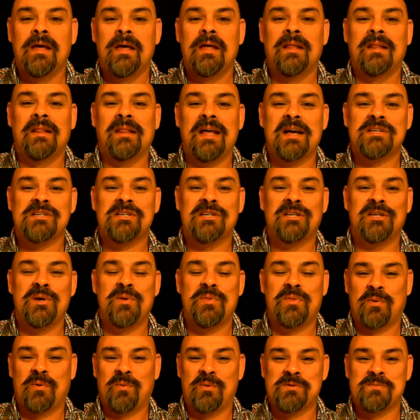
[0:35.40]
Lex
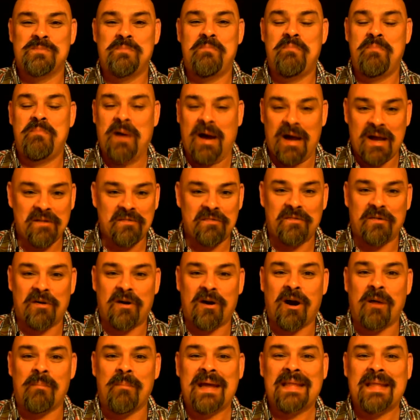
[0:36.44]
Luthor was by
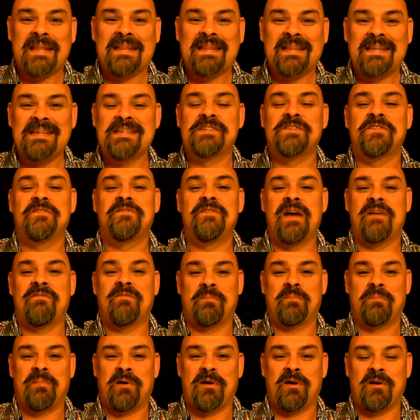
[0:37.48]
far my least
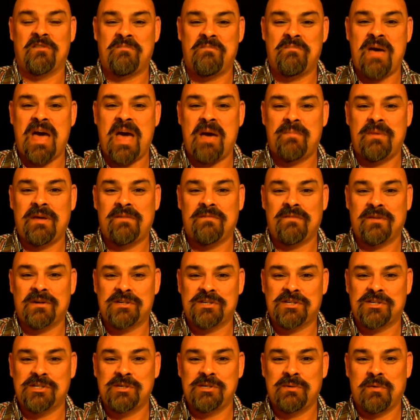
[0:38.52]
favorite part of Batman
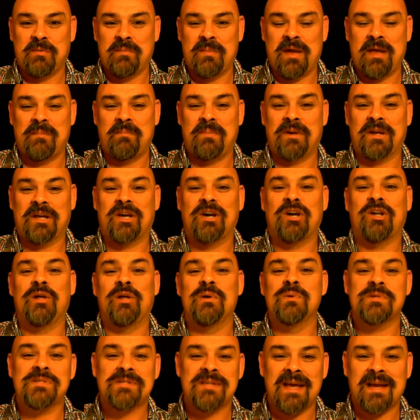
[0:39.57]
vs. Superman, but a
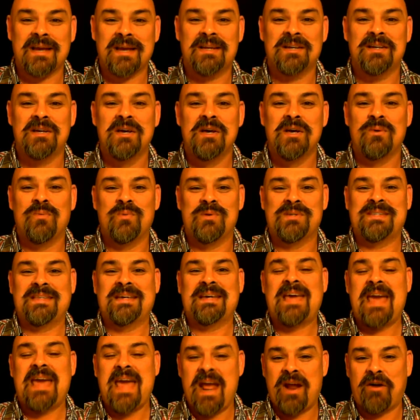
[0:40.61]
close second was the
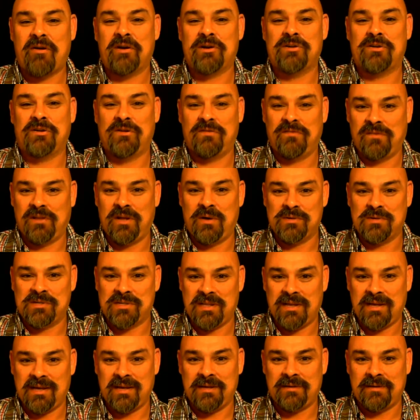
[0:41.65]
character of Lois
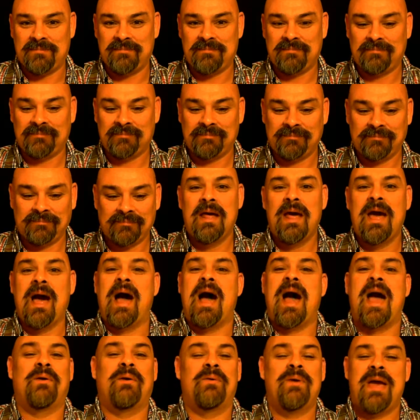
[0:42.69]
Lane.
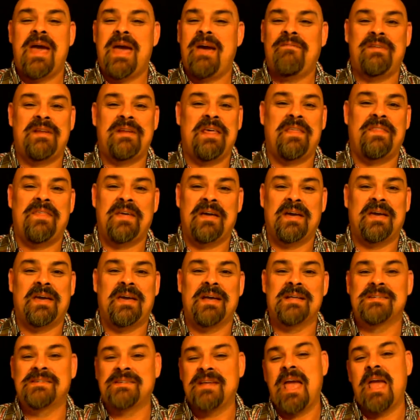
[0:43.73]
I don't have anything
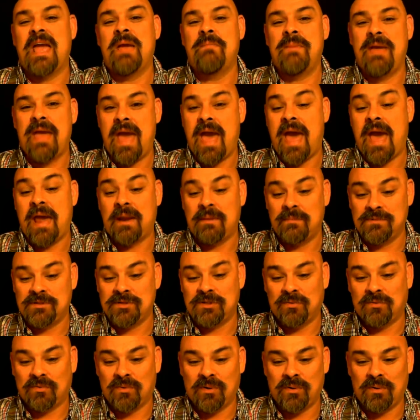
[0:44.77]
against Amy Adams in
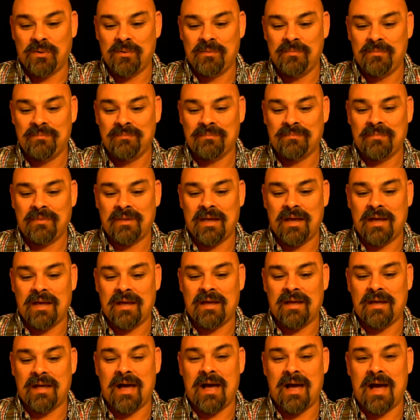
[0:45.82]
the role.
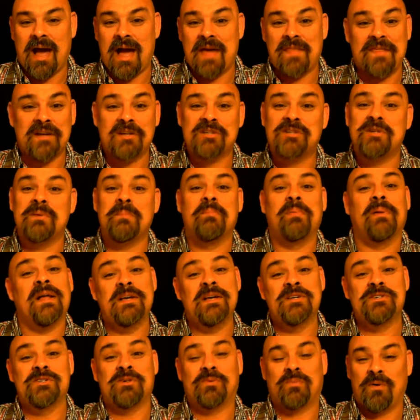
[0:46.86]
I think she
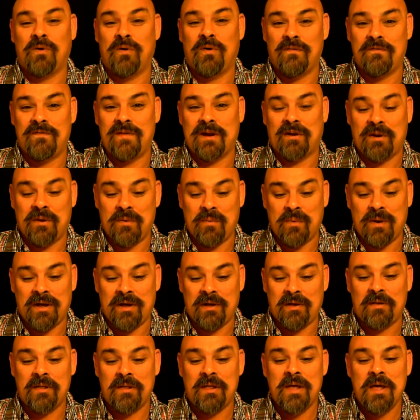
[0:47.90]
plays the role very
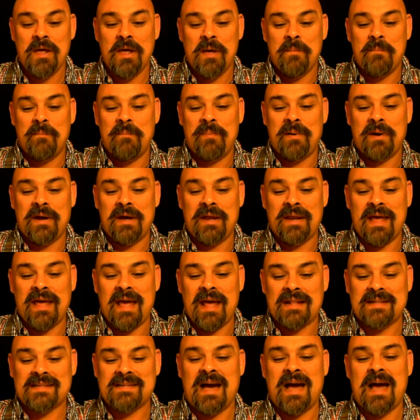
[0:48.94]
well, but
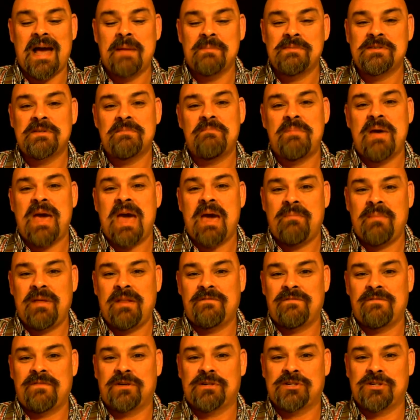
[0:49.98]
at times in
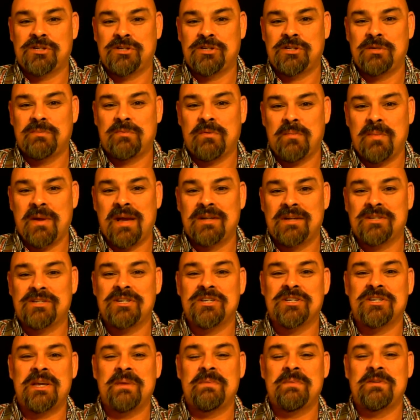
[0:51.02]
Batman vs. Superman, she
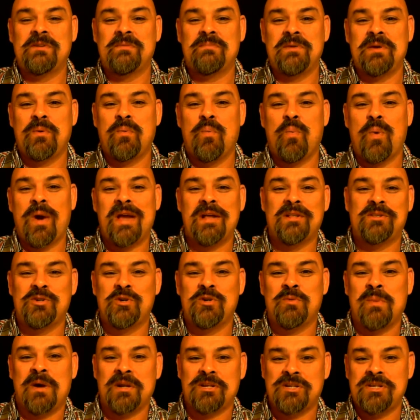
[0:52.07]
seemed to be way too
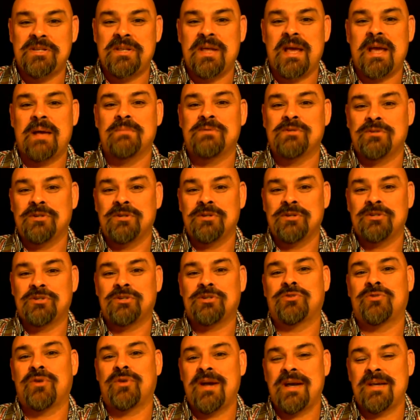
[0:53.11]
much damsel in
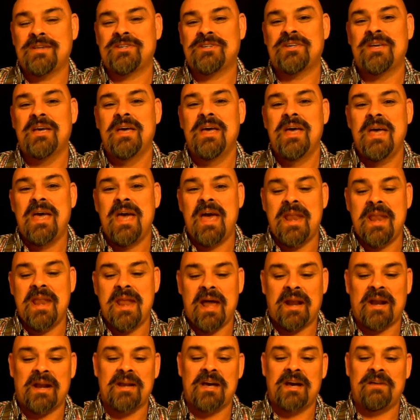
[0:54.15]
distress and
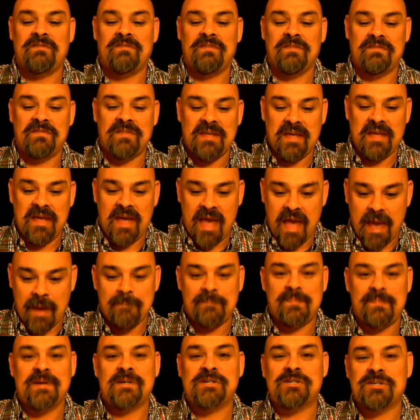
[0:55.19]
not enough of the
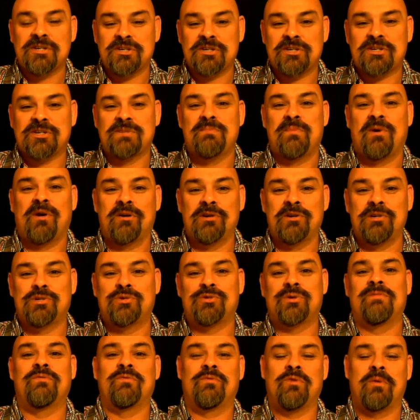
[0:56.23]
ambitious, smart,
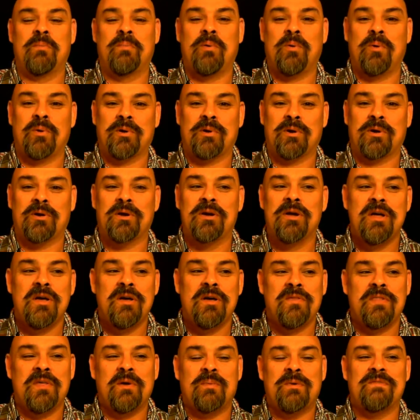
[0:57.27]
driven reporter
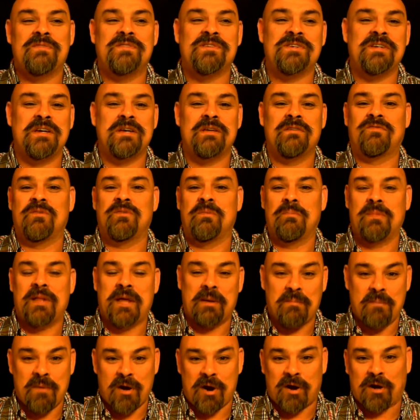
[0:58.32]
that we've seen from
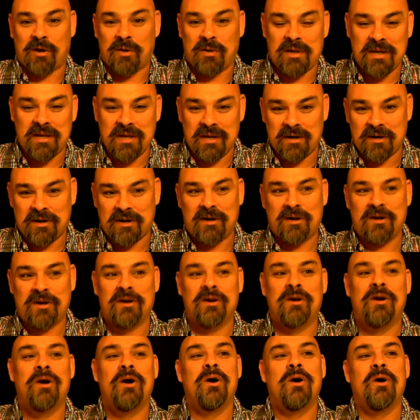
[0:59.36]
like Margot
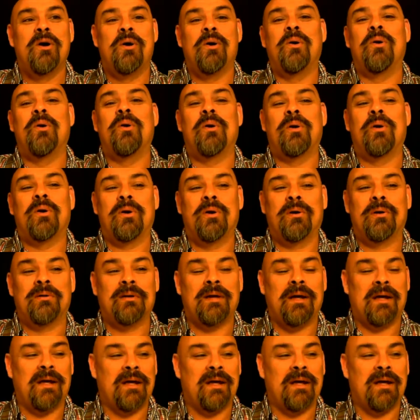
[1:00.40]
Kidder or